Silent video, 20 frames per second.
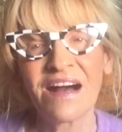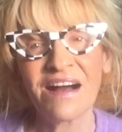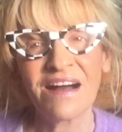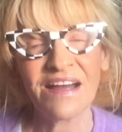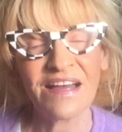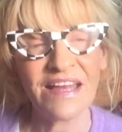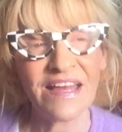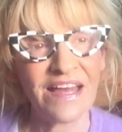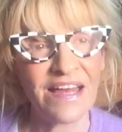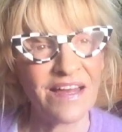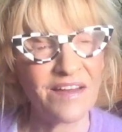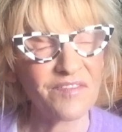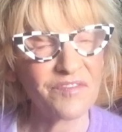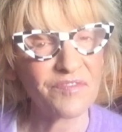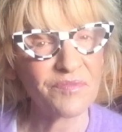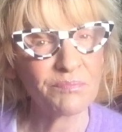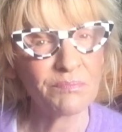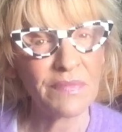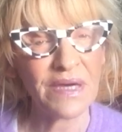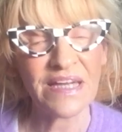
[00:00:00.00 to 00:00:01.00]
I have
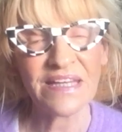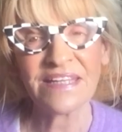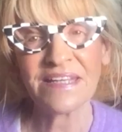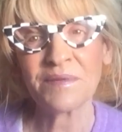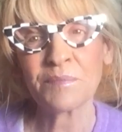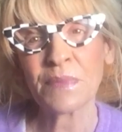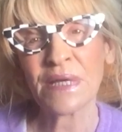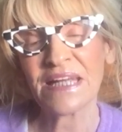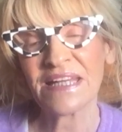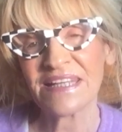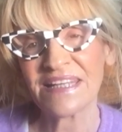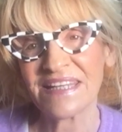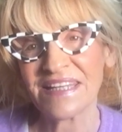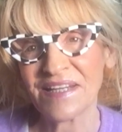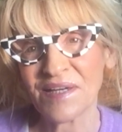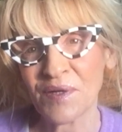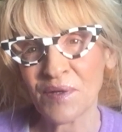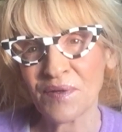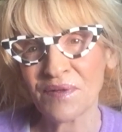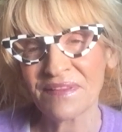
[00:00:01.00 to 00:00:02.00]
many,
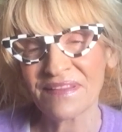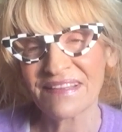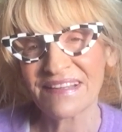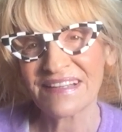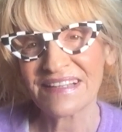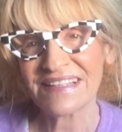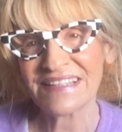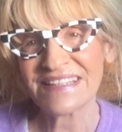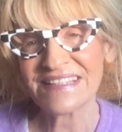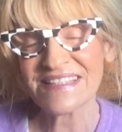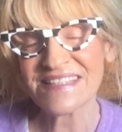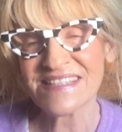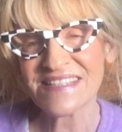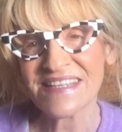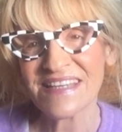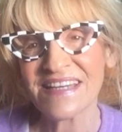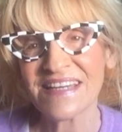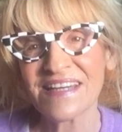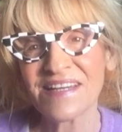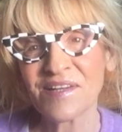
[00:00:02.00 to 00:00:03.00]
many onlines.
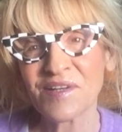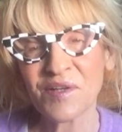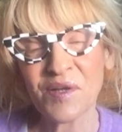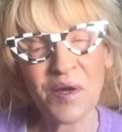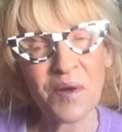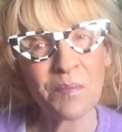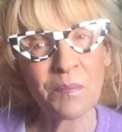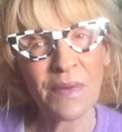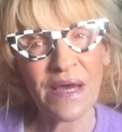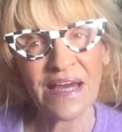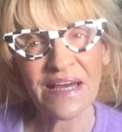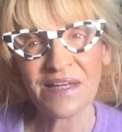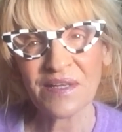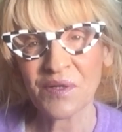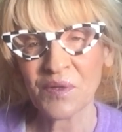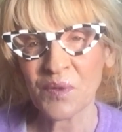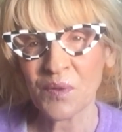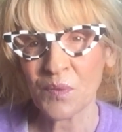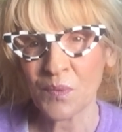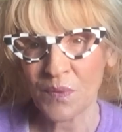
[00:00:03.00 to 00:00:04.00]
No
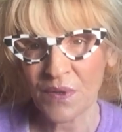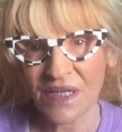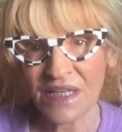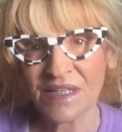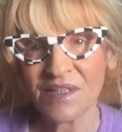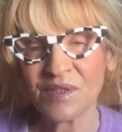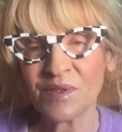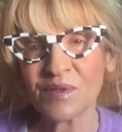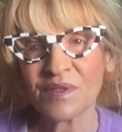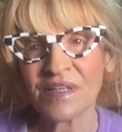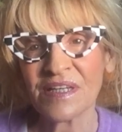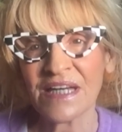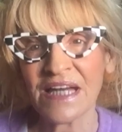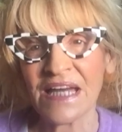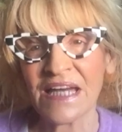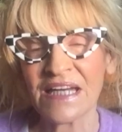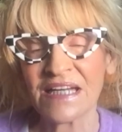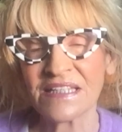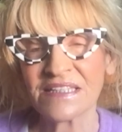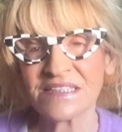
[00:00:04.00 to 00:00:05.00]
matter where you are
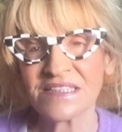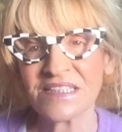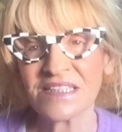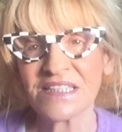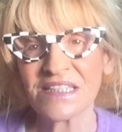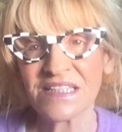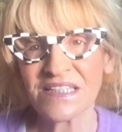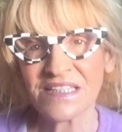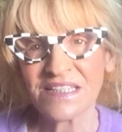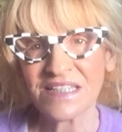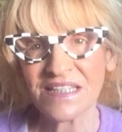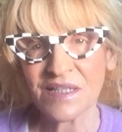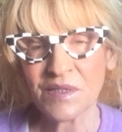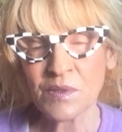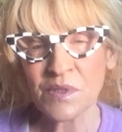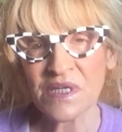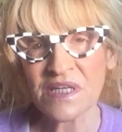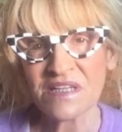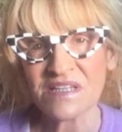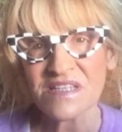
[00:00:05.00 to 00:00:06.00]
at,
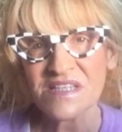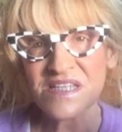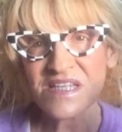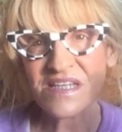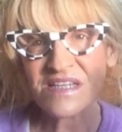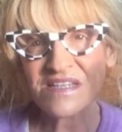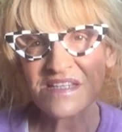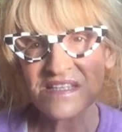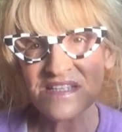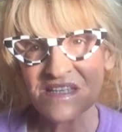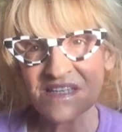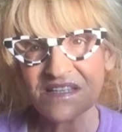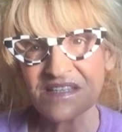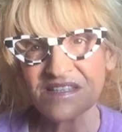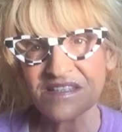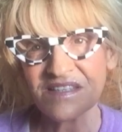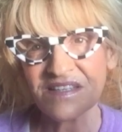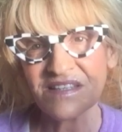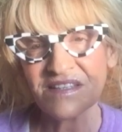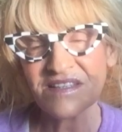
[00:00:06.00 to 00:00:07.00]
there is
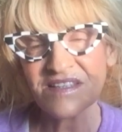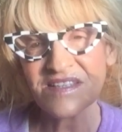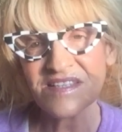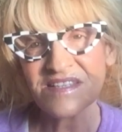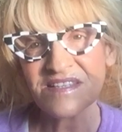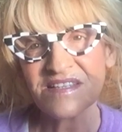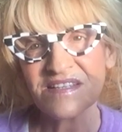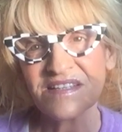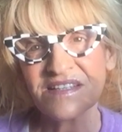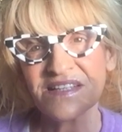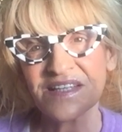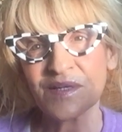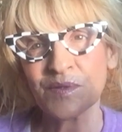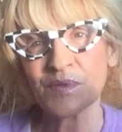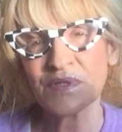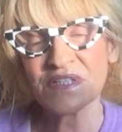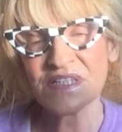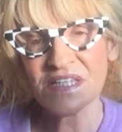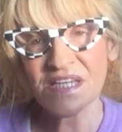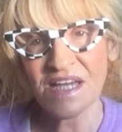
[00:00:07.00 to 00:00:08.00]
assistance, there
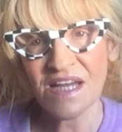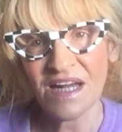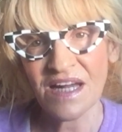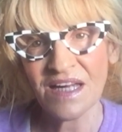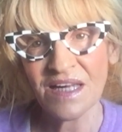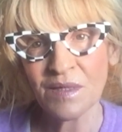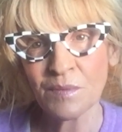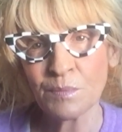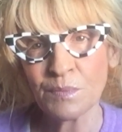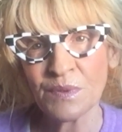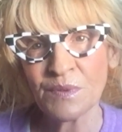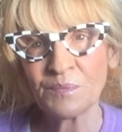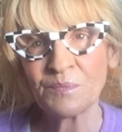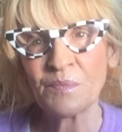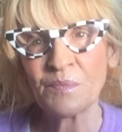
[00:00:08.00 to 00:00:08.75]
is help,